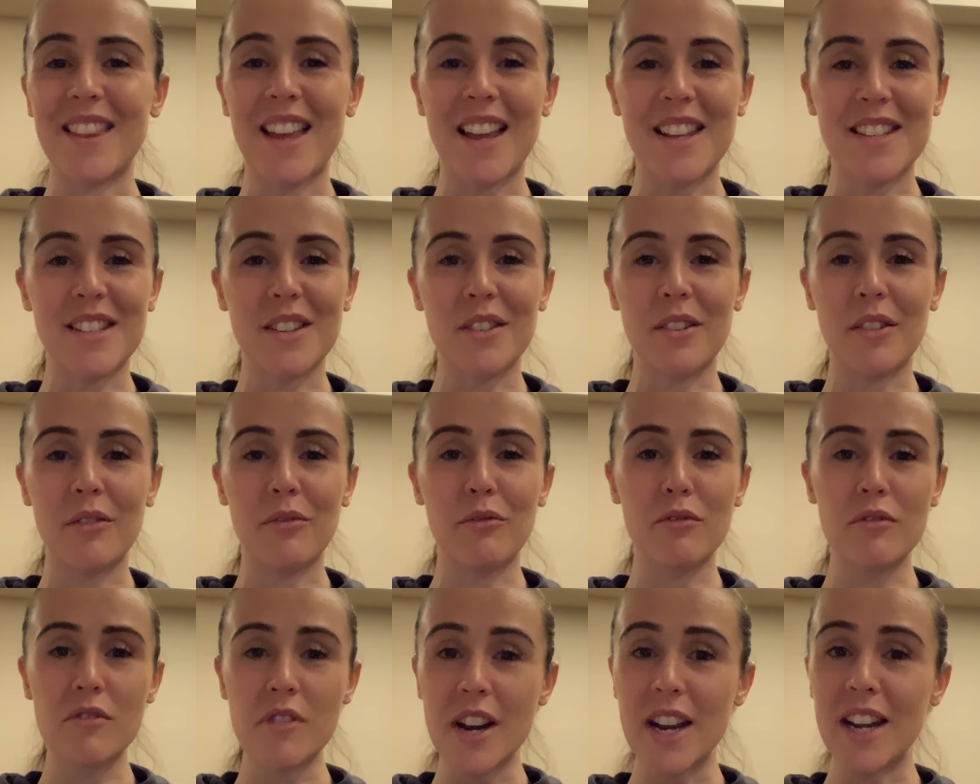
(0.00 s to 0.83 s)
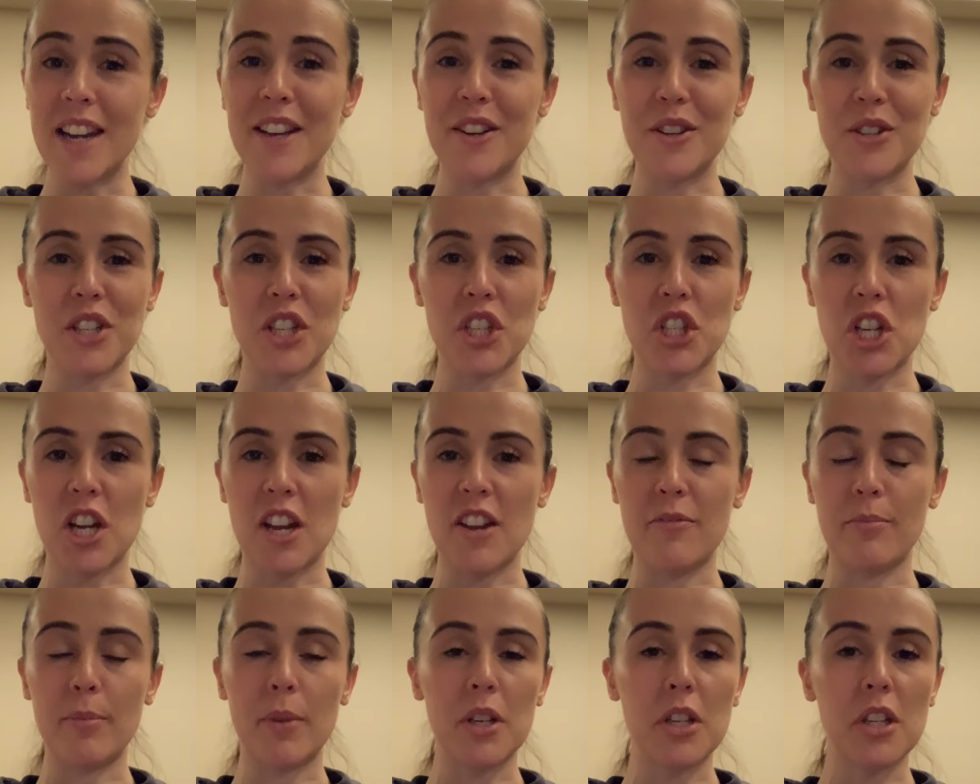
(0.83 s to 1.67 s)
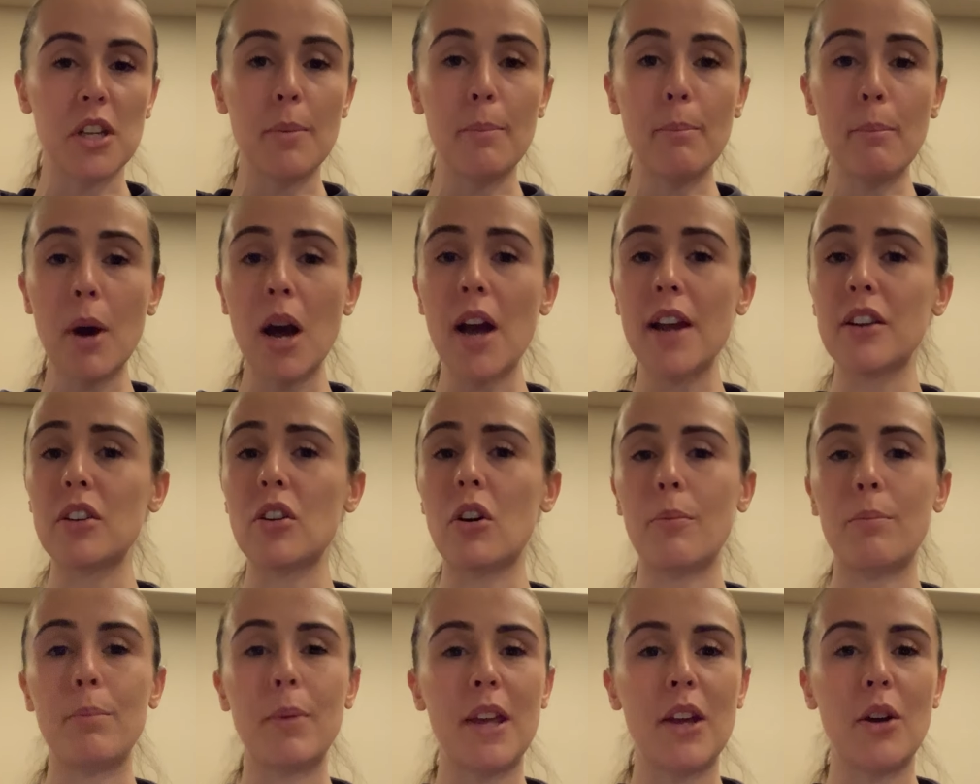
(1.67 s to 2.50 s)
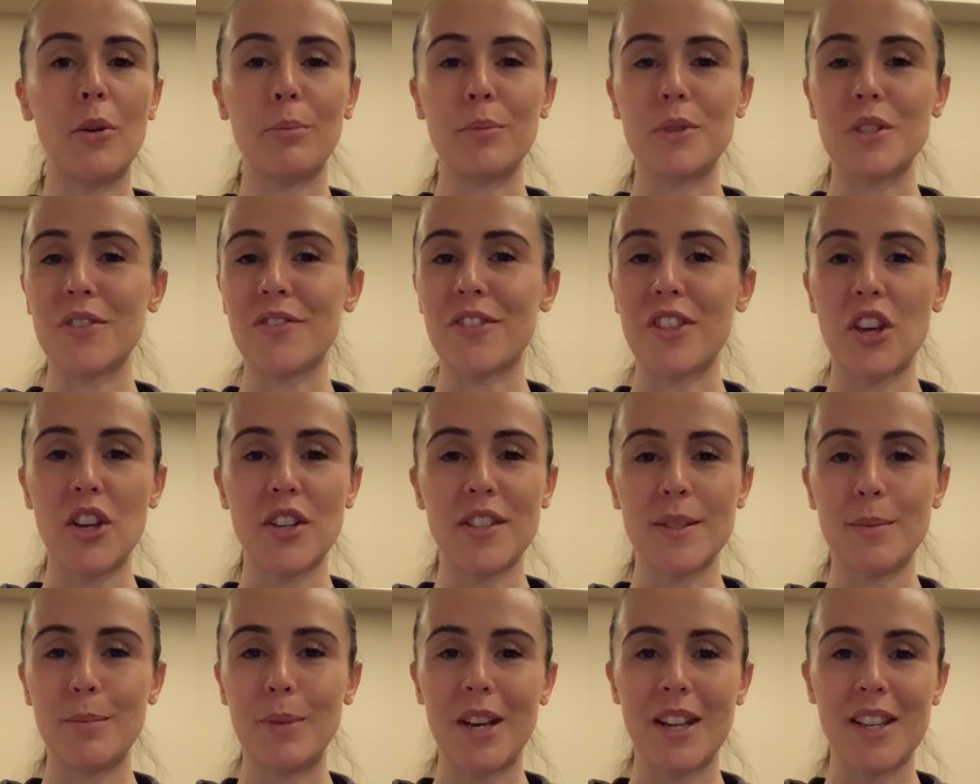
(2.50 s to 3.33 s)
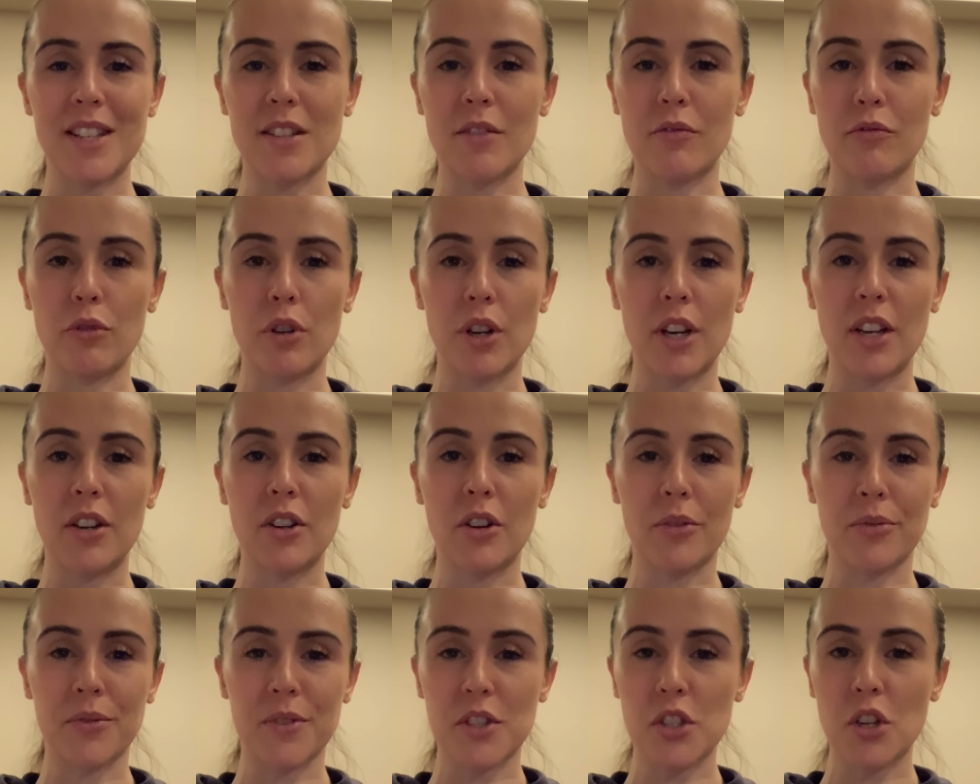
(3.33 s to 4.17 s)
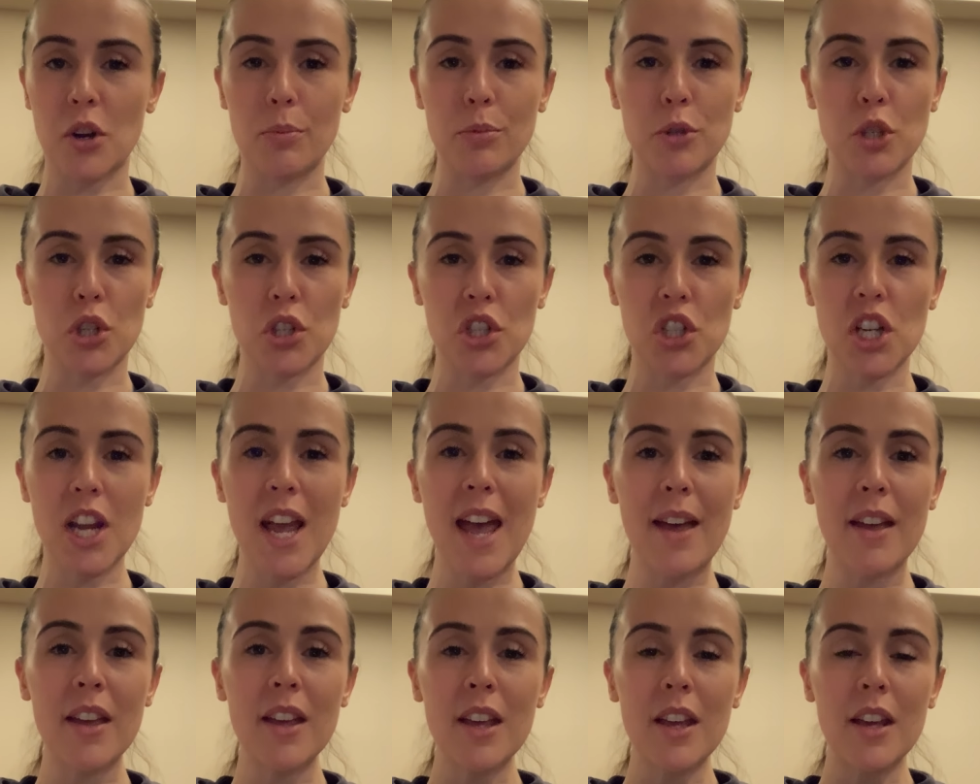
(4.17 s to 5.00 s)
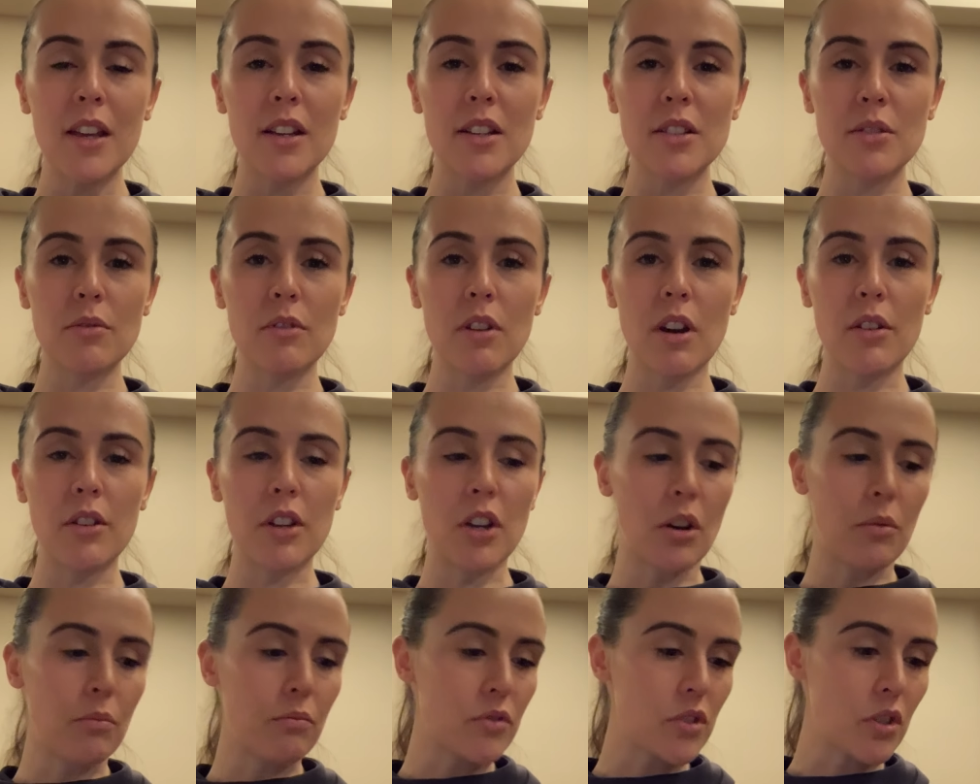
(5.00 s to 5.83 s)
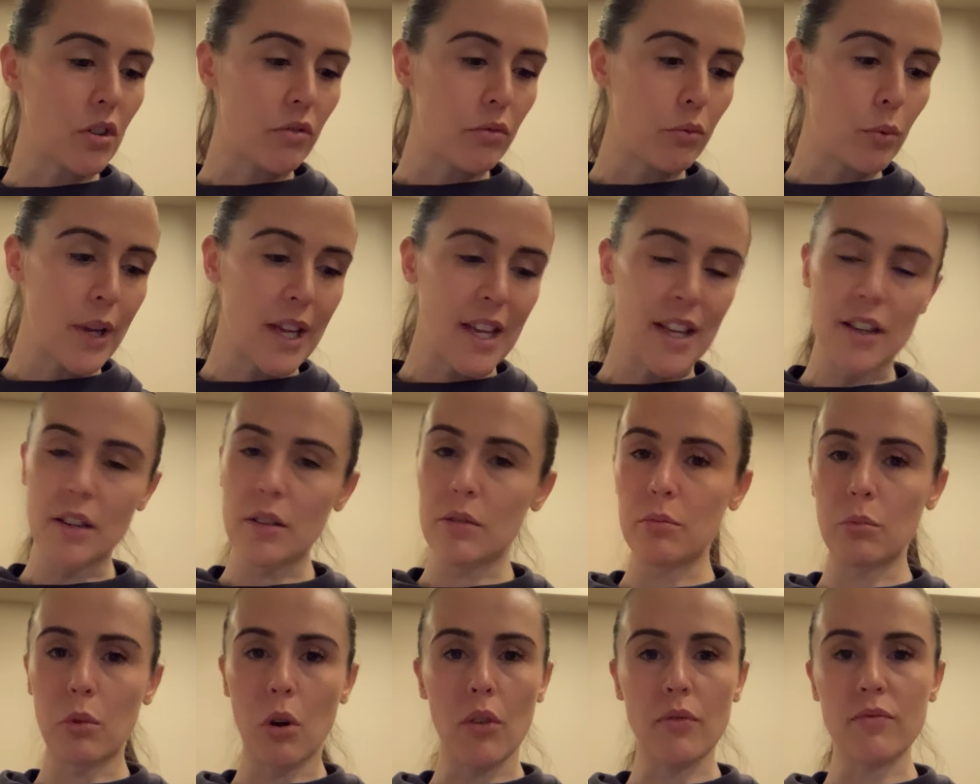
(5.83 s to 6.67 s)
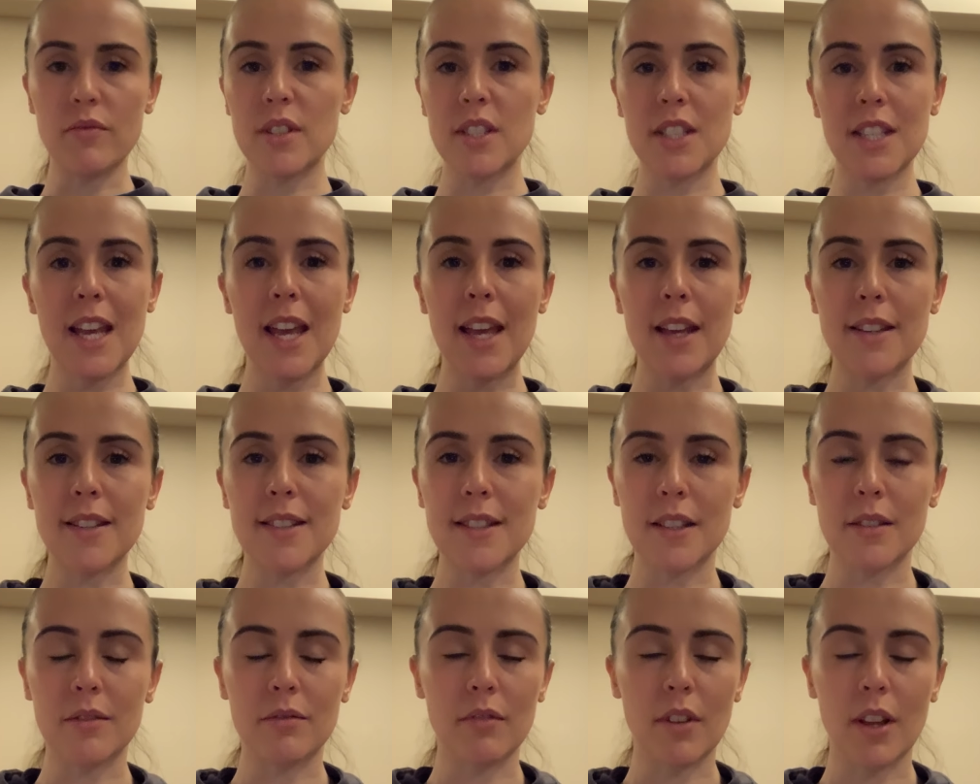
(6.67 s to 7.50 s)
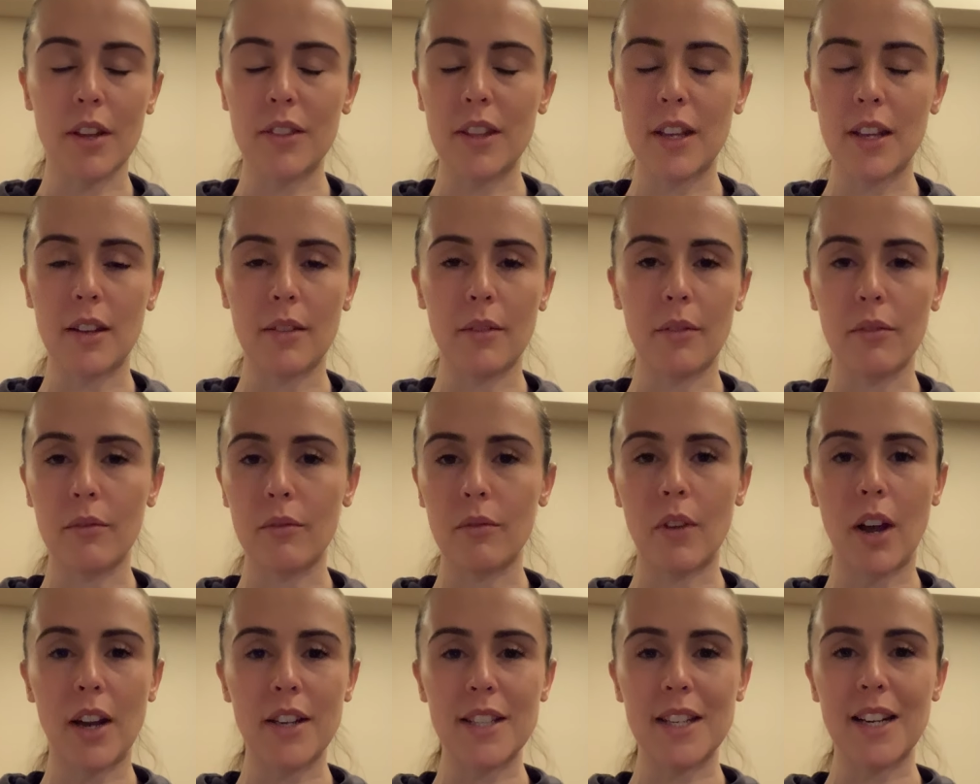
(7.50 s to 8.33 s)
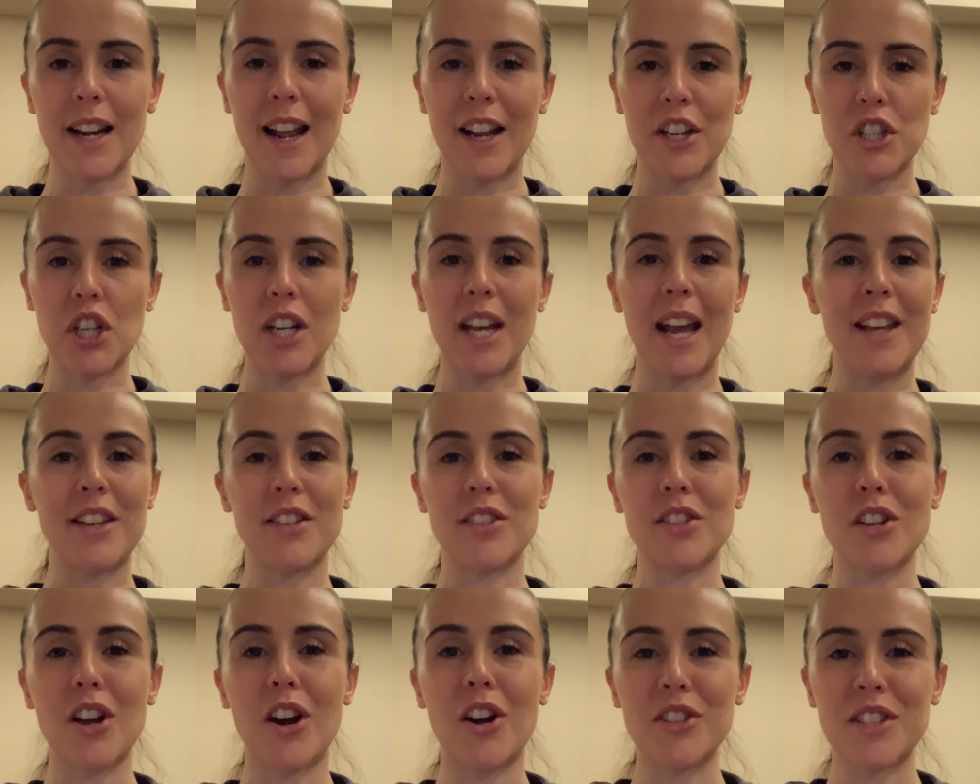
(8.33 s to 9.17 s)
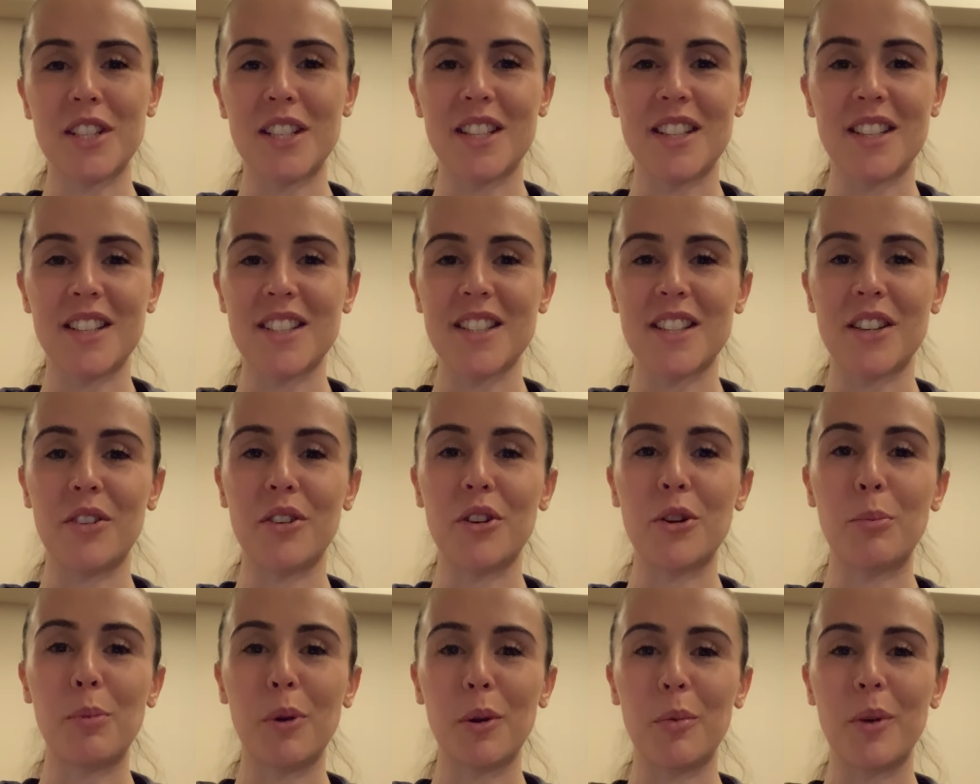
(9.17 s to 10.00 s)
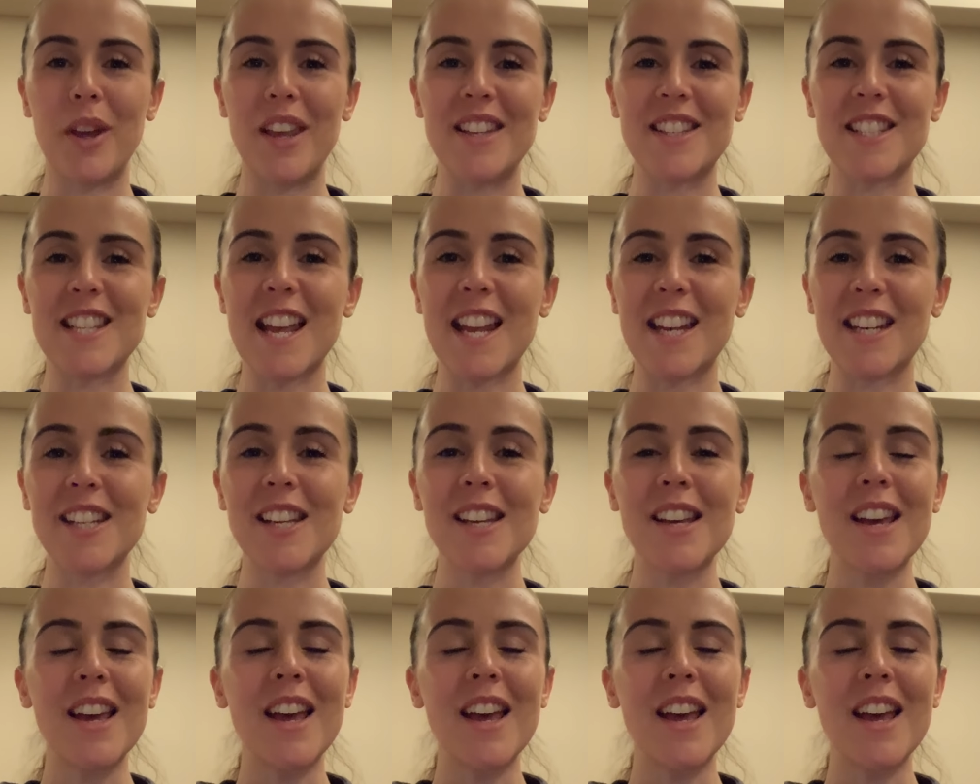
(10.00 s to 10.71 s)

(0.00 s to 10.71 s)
That's a really good achievement. You might not be up to 30 minutes of running non-stop just yet, because we're only on sort of week 6, and I think I didn't actually get you started until a couple of weeks in.